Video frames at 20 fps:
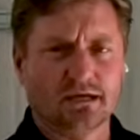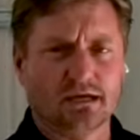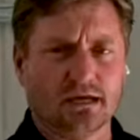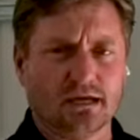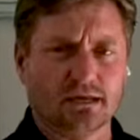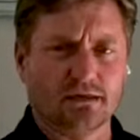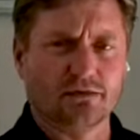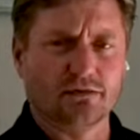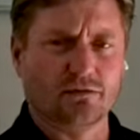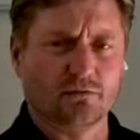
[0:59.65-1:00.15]

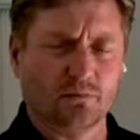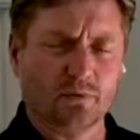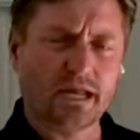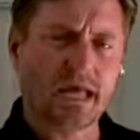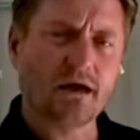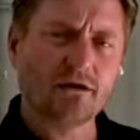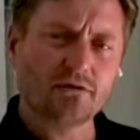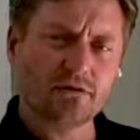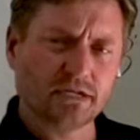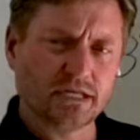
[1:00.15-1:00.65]
The
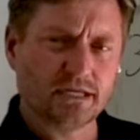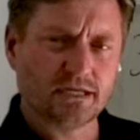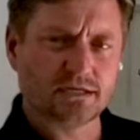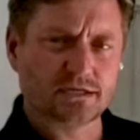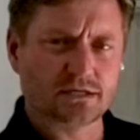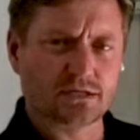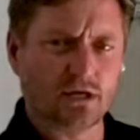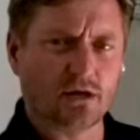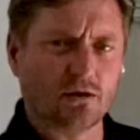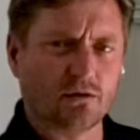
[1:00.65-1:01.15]
reality
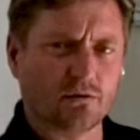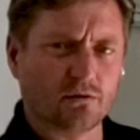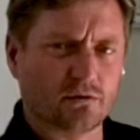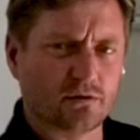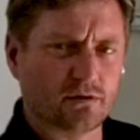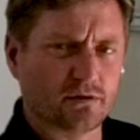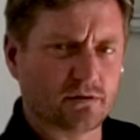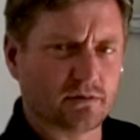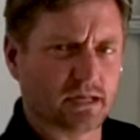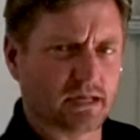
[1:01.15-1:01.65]
is, though,
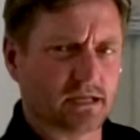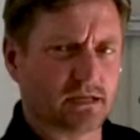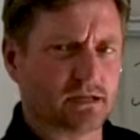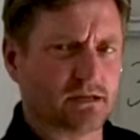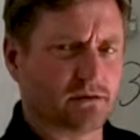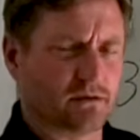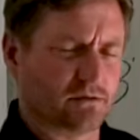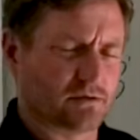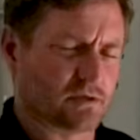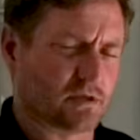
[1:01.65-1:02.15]
that
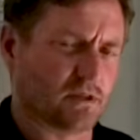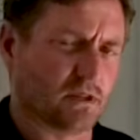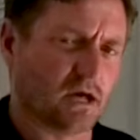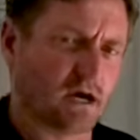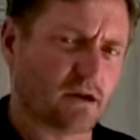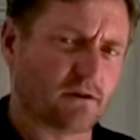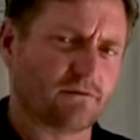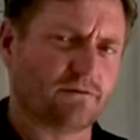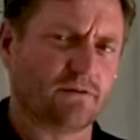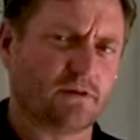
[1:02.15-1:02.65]
there's a
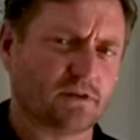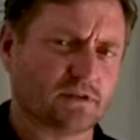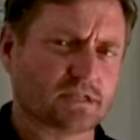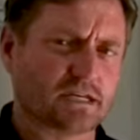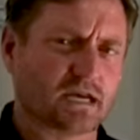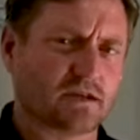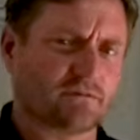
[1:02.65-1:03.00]
lot of false